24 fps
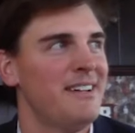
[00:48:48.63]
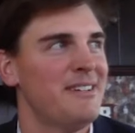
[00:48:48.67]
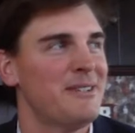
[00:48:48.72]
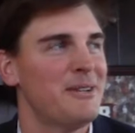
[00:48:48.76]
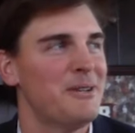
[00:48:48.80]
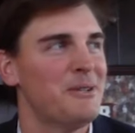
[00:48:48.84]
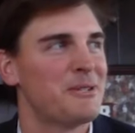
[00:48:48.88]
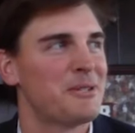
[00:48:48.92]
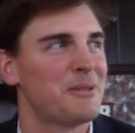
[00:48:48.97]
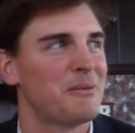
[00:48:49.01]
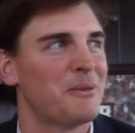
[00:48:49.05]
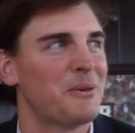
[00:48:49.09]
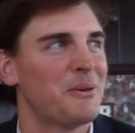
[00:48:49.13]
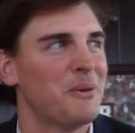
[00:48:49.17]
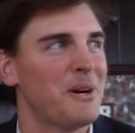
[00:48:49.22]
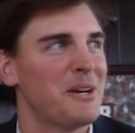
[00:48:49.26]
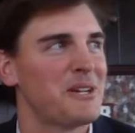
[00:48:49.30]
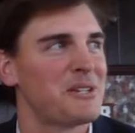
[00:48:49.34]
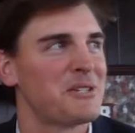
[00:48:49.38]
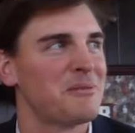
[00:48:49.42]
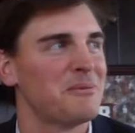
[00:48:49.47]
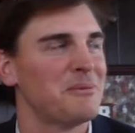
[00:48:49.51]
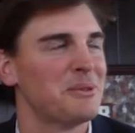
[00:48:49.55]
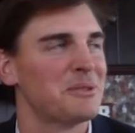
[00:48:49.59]
do some
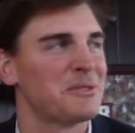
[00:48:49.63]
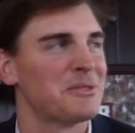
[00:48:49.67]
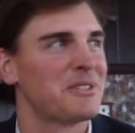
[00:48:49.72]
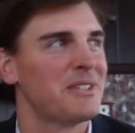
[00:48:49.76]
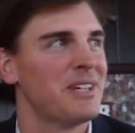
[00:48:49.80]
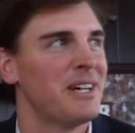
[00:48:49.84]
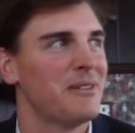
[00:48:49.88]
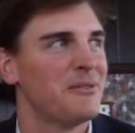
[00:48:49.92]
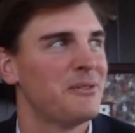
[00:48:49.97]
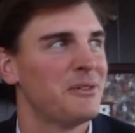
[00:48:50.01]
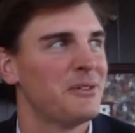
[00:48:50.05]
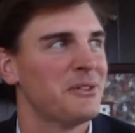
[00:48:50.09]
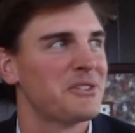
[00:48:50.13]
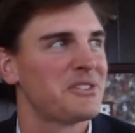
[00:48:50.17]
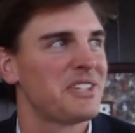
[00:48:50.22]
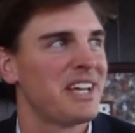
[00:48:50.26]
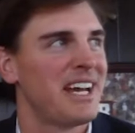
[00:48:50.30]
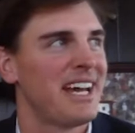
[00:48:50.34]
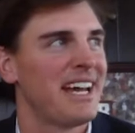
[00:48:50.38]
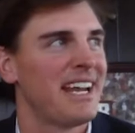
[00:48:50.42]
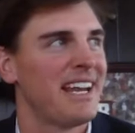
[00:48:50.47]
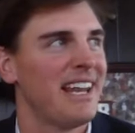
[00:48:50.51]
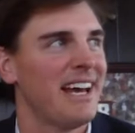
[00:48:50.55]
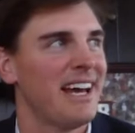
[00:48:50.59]
questionable stuff on the
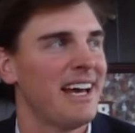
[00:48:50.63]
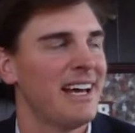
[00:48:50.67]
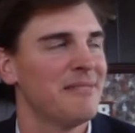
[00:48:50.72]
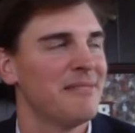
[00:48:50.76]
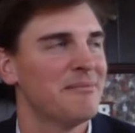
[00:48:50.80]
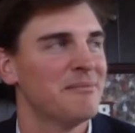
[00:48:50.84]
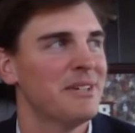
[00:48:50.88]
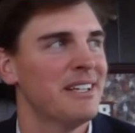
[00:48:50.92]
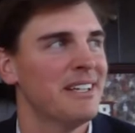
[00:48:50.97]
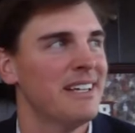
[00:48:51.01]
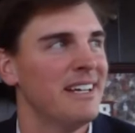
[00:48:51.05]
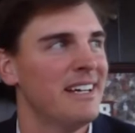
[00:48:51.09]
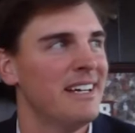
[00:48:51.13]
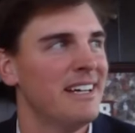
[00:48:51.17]
sideline, but